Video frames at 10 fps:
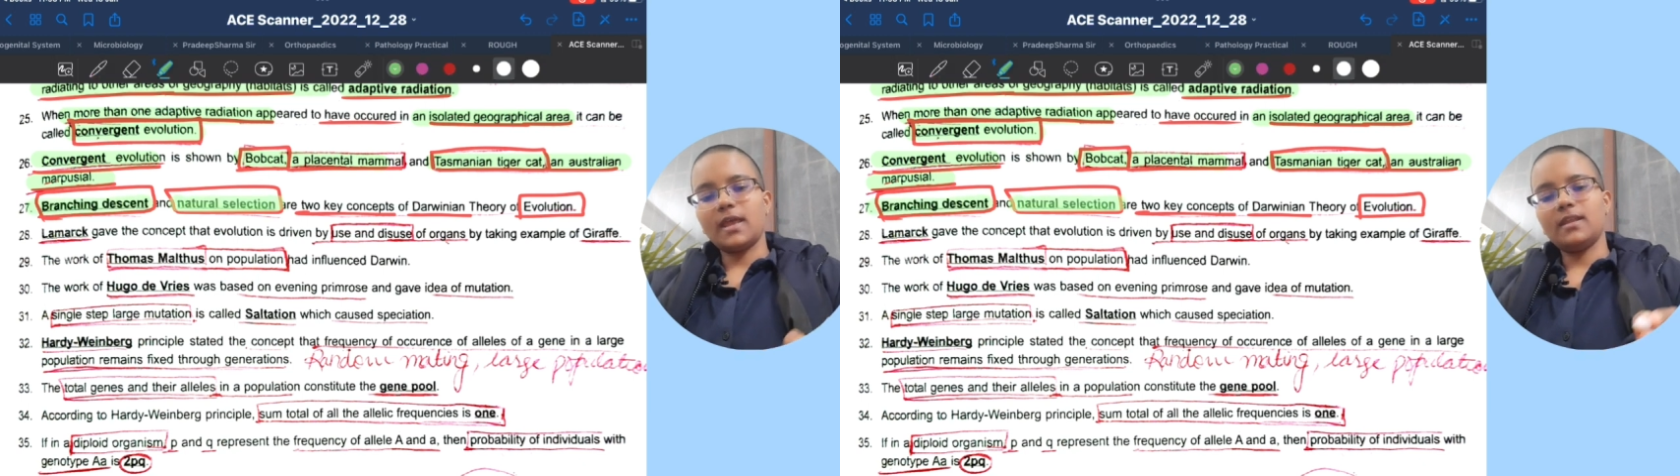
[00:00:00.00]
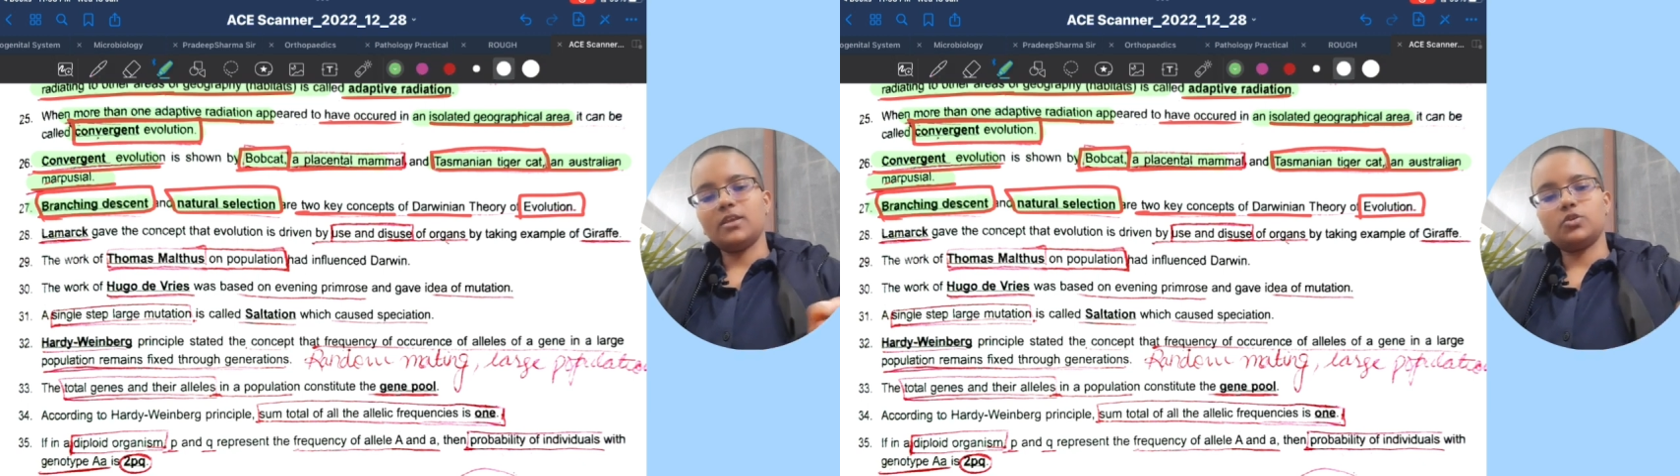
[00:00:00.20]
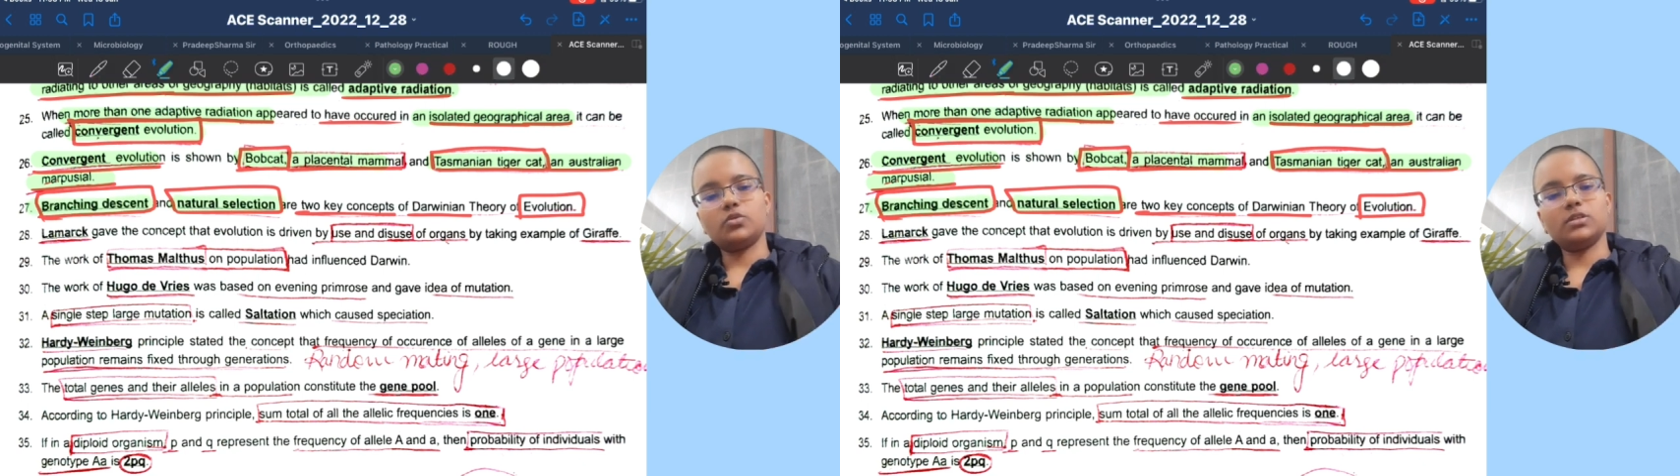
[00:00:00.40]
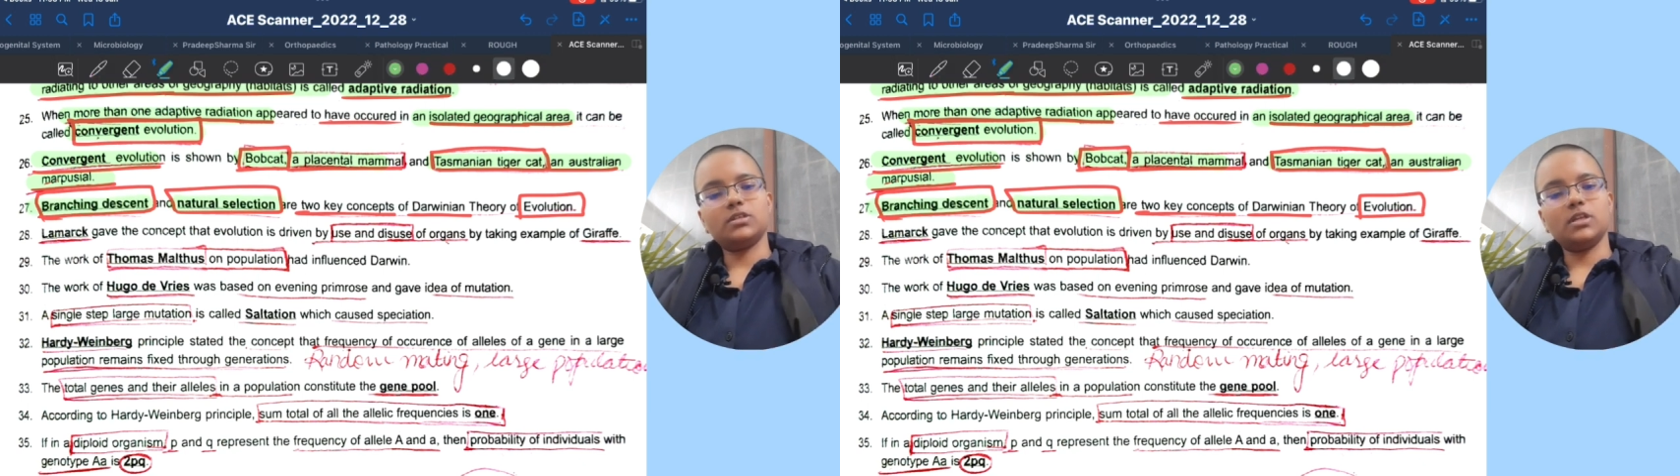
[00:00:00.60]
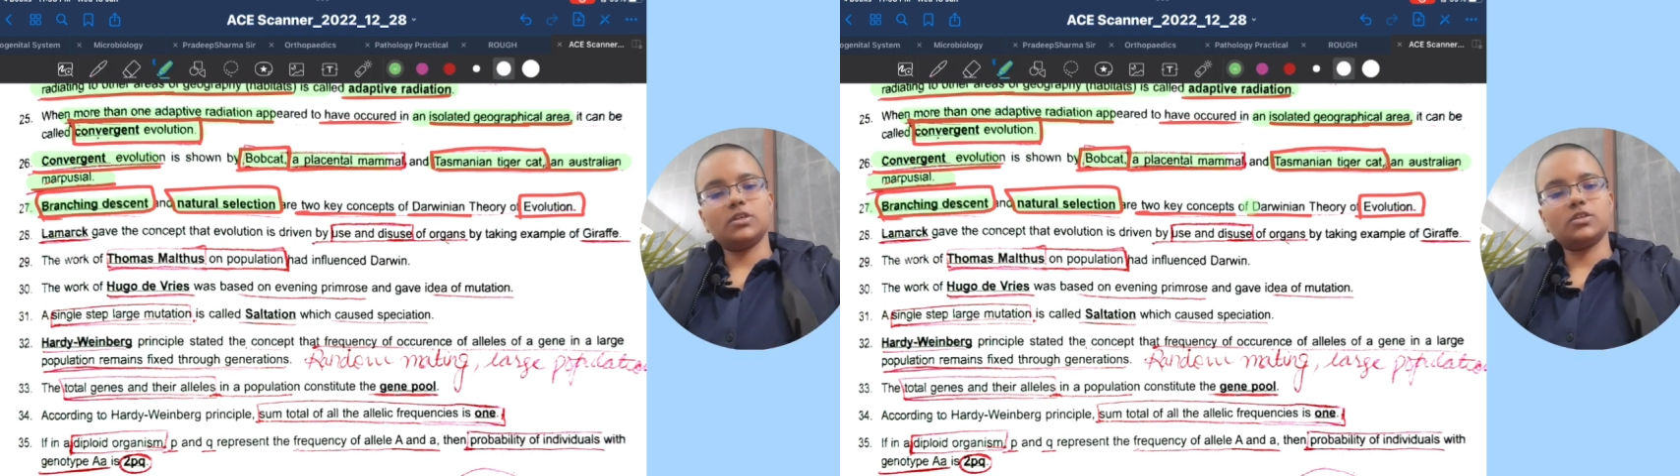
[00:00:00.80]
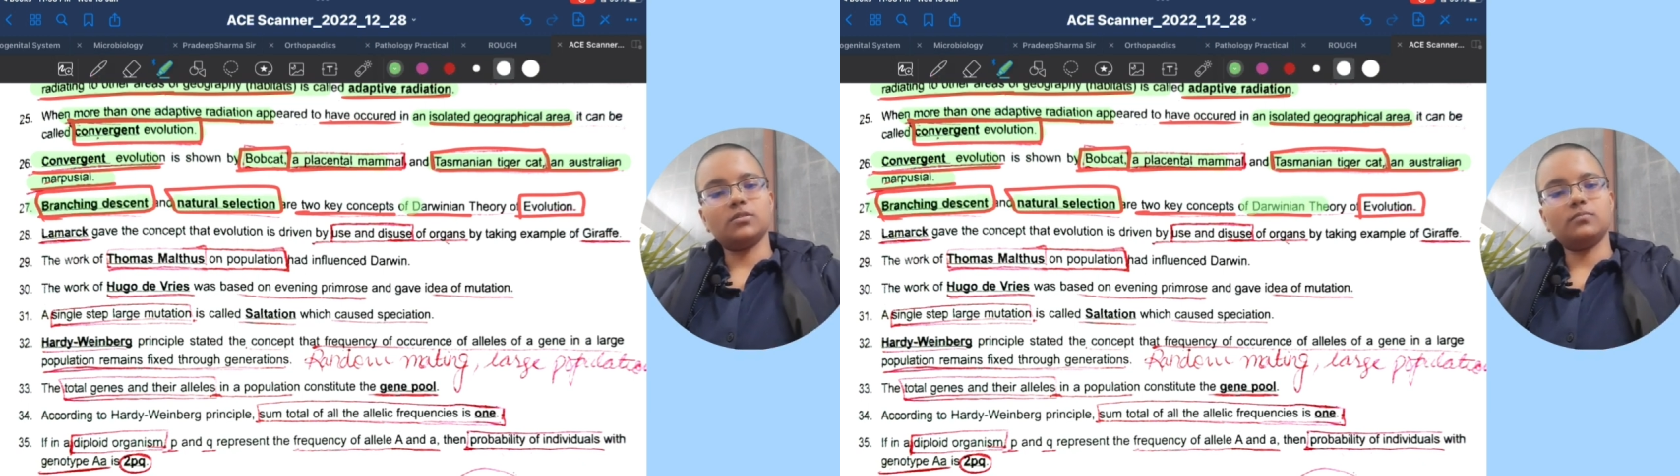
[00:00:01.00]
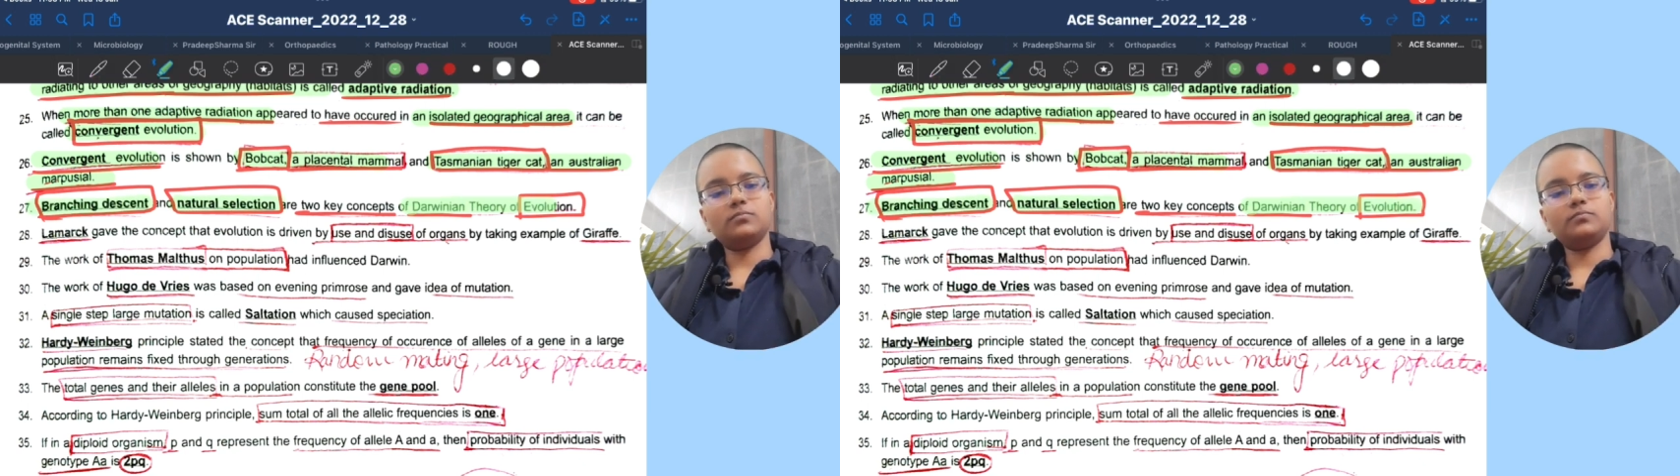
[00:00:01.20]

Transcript: and natural selection.